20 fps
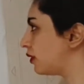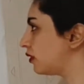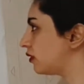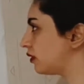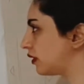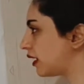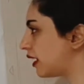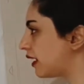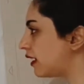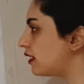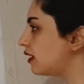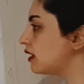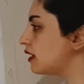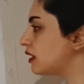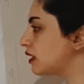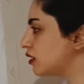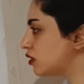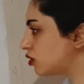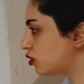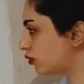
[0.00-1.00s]
Okay,
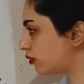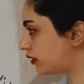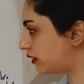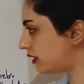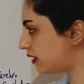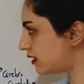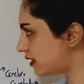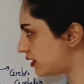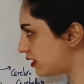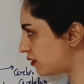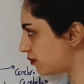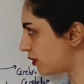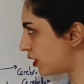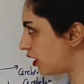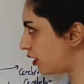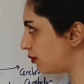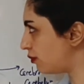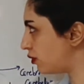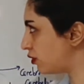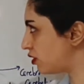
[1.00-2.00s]
so this is
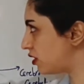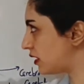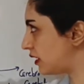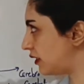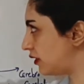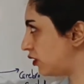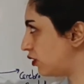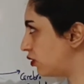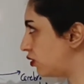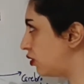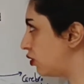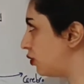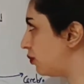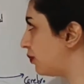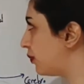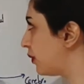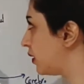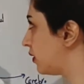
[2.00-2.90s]
my posterior lobe.